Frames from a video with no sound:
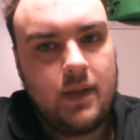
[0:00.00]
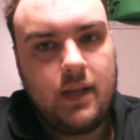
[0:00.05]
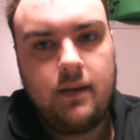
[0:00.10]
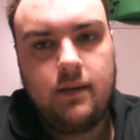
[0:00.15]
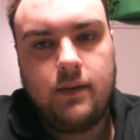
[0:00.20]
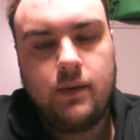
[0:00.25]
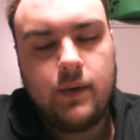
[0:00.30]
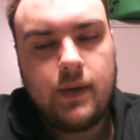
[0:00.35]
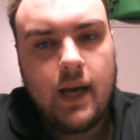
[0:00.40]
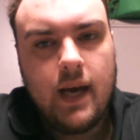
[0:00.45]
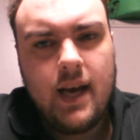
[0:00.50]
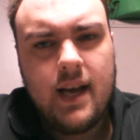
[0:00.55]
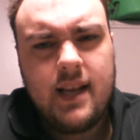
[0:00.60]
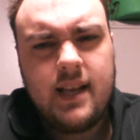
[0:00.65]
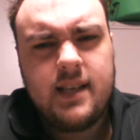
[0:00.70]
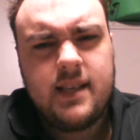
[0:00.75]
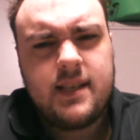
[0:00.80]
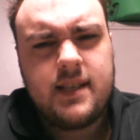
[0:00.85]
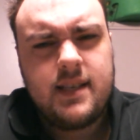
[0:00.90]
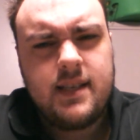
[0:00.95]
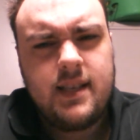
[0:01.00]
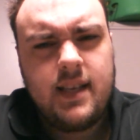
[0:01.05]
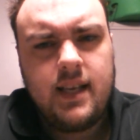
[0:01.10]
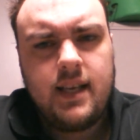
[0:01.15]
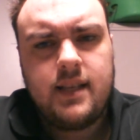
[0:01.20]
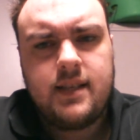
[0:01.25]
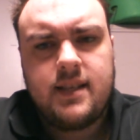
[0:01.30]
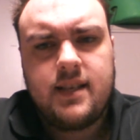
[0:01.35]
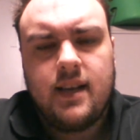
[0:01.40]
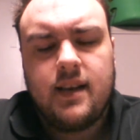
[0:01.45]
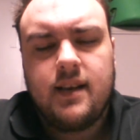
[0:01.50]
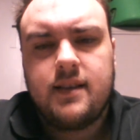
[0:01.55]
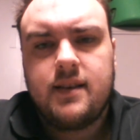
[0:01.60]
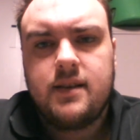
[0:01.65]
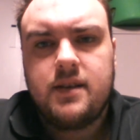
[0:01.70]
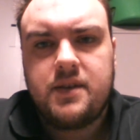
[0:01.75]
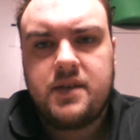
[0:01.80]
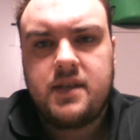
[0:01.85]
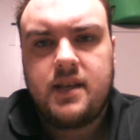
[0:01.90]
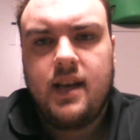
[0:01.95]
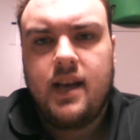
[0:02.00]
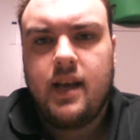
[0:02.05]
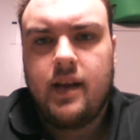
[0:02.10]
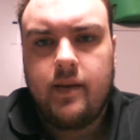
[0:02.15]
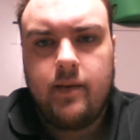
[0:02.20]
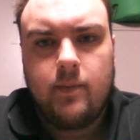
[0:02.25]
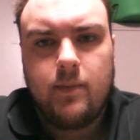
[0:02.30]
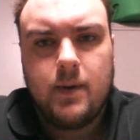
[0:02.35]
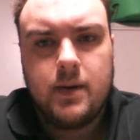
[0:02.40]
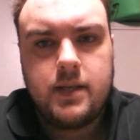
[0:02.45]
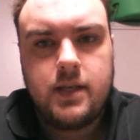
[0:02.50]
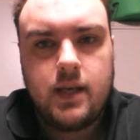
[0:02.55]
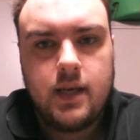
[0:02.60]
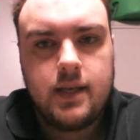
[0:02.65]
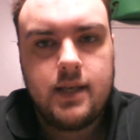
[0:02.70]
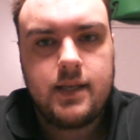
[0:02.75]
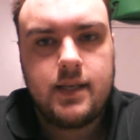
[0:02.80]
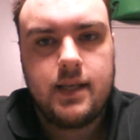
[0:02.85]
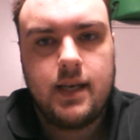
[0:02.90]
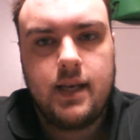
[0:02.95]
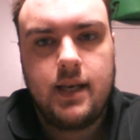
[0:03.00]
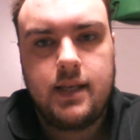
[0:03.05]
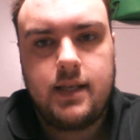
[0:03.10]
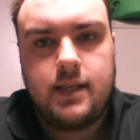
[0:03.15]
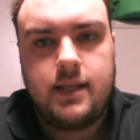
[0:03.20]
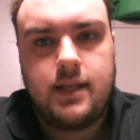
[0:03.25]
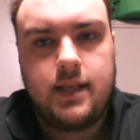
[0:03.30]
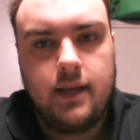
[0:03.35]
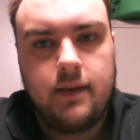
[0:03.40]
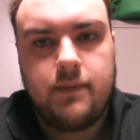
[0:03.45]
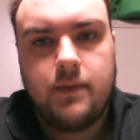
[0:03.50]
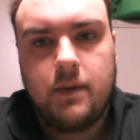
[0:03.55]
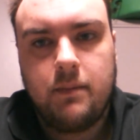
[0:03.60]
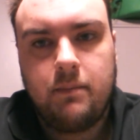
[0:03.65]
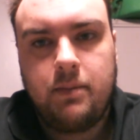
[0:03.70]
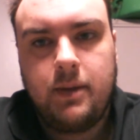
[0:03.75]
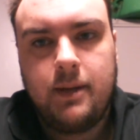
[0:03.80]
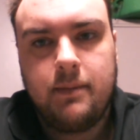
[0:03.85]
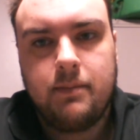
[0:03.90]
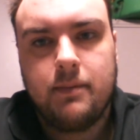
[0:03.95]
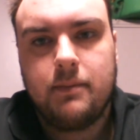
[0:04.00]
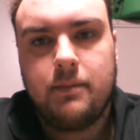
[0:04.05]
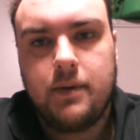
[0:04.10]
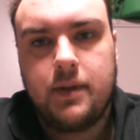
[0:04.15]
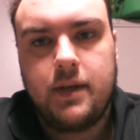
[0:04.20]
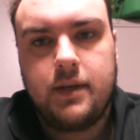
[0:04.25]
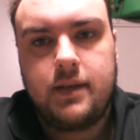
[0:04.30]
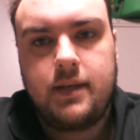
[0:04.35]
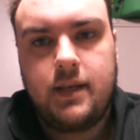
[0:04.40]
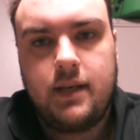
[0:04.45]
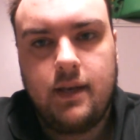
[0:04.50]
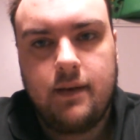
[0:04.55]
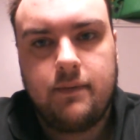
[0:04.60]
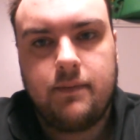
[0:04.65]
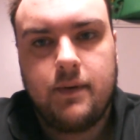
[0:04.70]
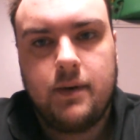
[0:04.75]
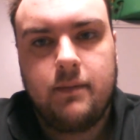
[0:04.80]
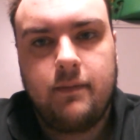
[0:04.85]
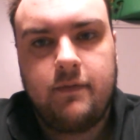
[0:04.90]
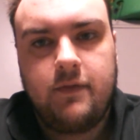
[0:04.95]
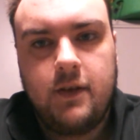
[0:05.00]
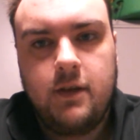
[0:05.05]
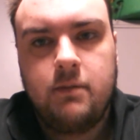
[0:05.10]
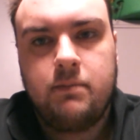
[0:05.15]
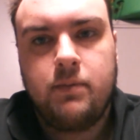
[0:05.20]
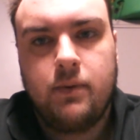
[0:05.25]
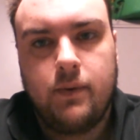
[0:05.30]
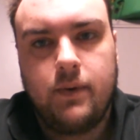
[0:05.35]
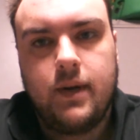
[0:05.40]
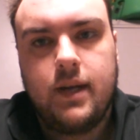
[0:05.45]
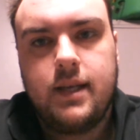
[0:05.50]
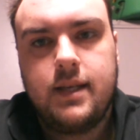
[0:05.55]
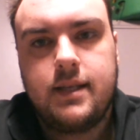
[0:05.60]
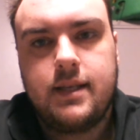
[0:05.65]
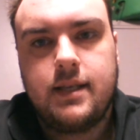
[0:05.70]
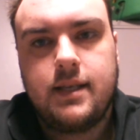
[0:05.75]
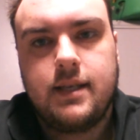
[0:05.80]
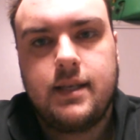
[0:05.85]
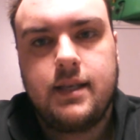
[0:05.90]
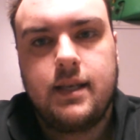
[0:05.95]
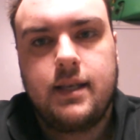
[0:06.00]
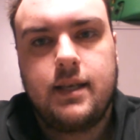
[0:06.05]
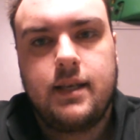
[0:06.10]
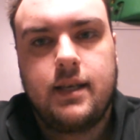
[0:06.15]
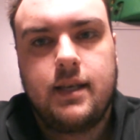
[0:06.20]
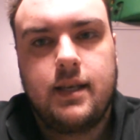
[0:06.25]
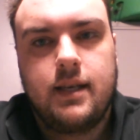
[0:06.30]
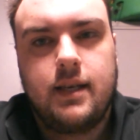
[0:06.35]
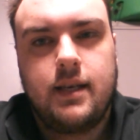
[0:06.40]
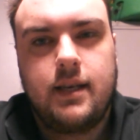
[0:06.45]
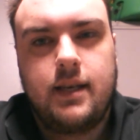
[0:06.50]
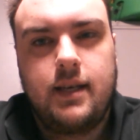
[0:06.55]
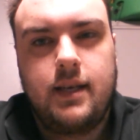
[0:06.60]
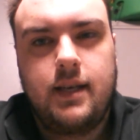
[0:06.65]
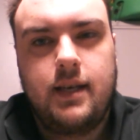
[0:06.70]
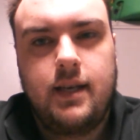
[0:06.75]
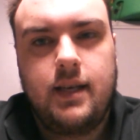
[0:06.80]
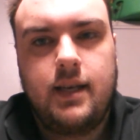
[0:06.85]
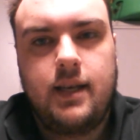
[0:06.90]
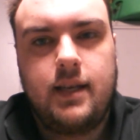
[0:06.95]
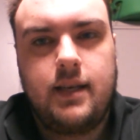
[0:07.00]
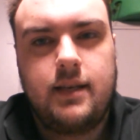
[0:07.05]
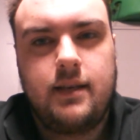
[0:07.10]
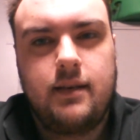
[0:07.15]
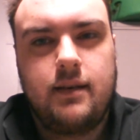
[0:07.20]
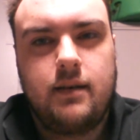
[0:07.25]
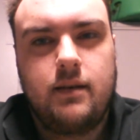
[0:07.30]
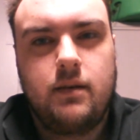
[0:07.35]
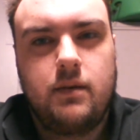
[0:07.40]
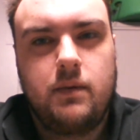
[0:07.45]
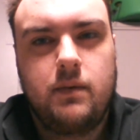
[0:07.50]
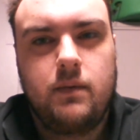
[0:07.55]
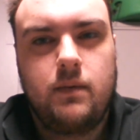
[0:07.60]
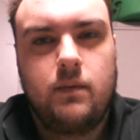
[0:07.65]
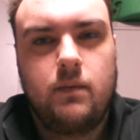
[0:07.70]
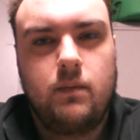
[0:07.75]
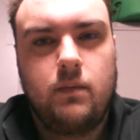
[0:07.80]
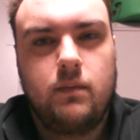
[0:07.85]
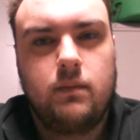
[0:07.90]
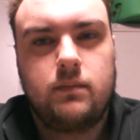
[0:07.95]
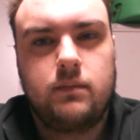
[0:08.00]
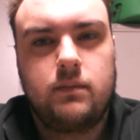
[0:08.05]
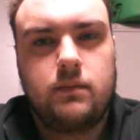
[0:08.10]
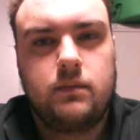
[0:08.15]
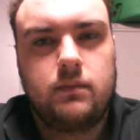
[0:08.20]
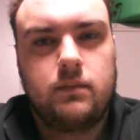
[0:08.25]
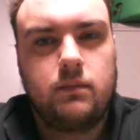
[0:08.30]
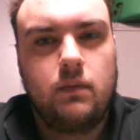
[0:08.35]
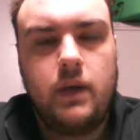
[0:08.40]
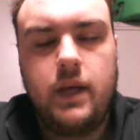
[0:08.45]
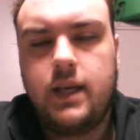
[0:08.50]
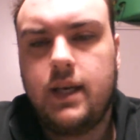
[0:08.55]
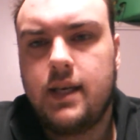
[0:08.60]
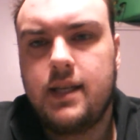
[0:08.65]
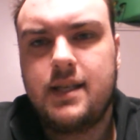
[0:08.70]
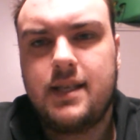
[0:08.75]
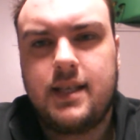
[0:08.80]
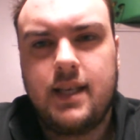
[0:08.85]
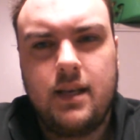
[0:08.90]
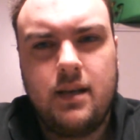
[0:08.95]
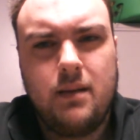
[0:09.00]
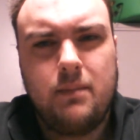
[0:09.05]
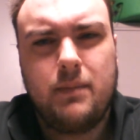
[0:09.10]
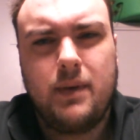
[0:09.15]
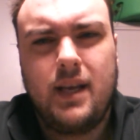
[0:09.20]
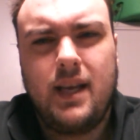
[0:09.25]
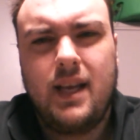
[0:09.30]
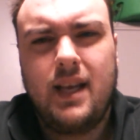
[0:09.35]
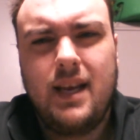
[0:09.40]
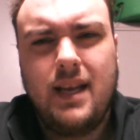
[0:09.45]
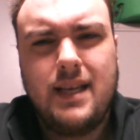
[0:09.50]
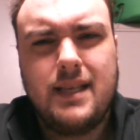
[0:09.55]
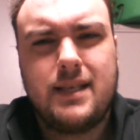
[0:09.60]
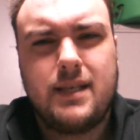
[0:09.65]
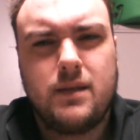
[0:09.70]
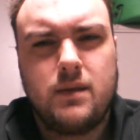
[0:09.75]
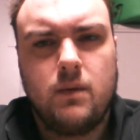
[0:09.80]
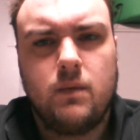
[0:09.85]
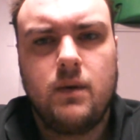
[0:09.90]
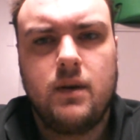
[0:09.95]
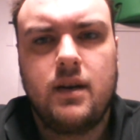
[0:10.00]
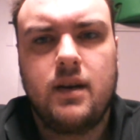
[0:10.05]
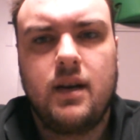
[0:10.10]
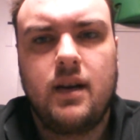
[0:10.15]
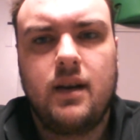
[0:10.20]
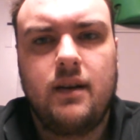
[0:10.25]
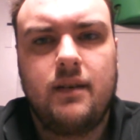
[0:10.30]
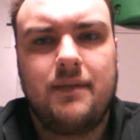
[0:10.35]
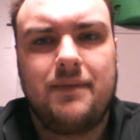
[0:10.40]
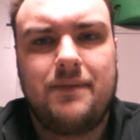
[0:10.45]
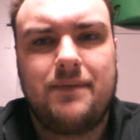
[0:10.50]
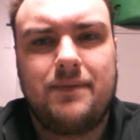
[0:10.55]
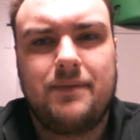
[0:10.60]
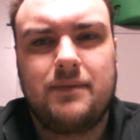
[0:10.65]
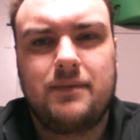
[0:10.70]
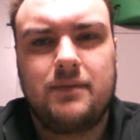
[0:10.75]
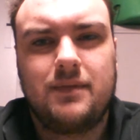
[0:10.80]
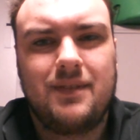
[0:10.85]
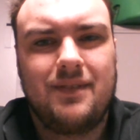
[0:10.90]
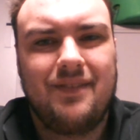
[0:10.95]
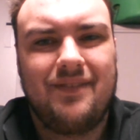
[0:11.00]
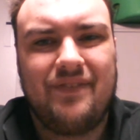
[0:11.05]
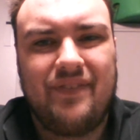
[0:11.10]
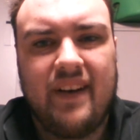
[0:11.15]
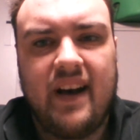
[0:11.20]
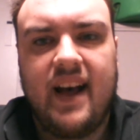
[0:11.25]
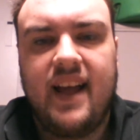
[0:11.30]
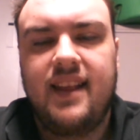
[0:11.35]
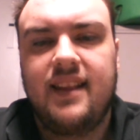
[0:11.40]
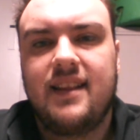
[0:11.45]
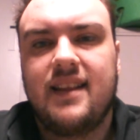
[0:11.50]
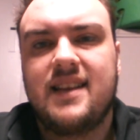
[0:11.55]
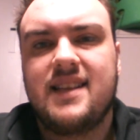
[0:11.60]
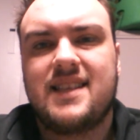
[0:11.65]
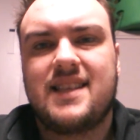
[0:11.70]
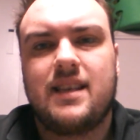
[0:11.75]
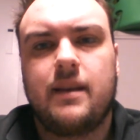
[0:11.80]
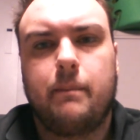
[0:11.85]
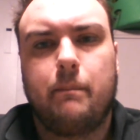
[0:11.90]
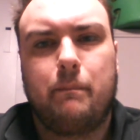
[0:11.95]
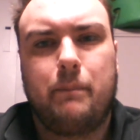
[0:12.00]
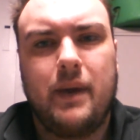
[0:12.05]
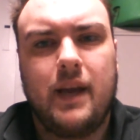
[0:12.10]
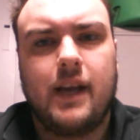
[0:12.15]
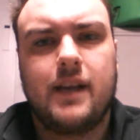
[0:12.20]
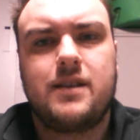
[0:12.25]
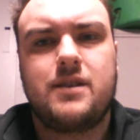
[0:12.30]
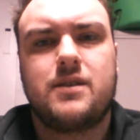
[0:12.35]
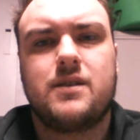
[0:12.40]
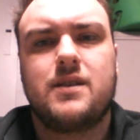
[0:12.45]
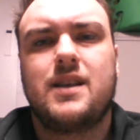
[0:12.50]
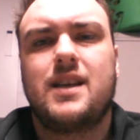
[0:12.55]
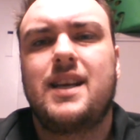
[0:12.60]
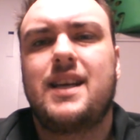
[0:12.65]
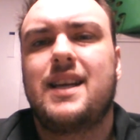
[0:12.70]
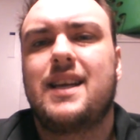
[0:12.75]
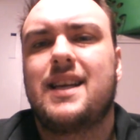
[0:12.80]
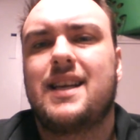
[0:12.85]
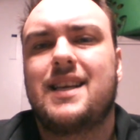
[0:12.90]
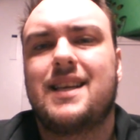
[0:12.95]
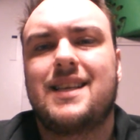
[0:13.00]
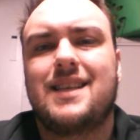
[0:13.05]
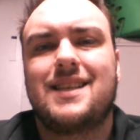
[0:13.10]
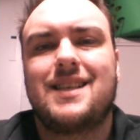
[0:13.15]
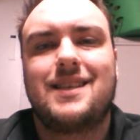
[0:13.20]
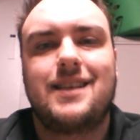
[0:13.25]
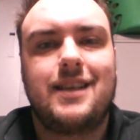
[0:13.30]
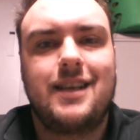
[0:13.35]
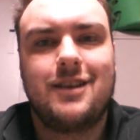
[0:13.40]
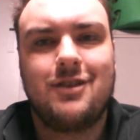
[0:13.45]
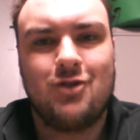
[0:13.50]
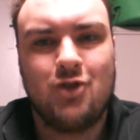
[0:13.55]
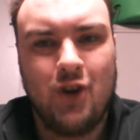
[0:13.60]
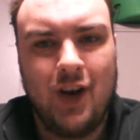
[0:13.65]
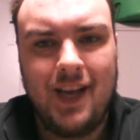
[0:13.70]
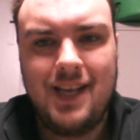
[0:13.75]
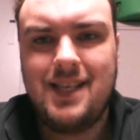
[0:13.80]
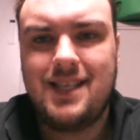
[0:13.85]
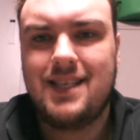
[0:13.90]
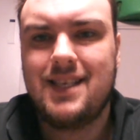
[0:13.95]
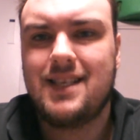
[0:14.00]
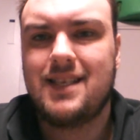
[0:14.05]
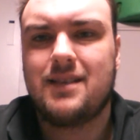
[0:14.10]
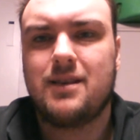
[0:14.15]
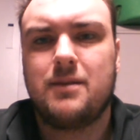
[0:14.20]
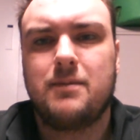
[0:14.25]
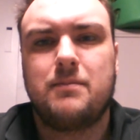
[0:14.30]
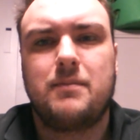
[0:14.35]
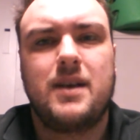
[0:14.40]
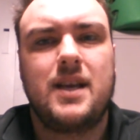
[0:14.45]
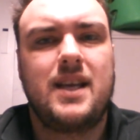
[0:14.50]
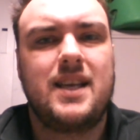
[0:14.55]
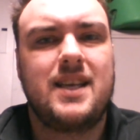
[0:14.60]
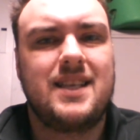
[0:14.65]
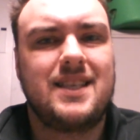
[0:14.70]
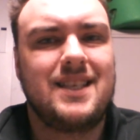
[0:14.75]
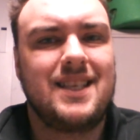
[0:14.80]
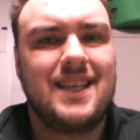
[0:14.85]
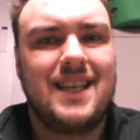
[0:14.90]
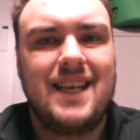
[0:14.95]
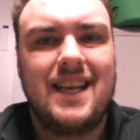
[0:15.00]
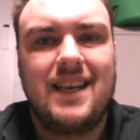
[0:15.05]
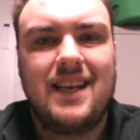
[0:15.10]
You guys need to understand we're just a different people with a different viewpoint. And we condemn any sort of violence and bigotry and racism and